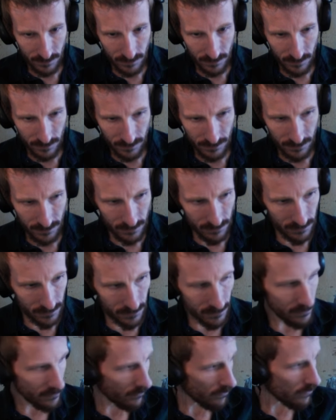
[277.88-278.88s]

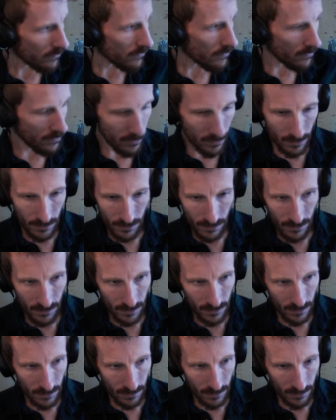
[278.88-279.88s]

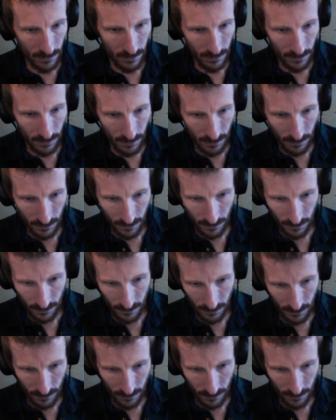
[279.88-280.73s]
Nobody speaks.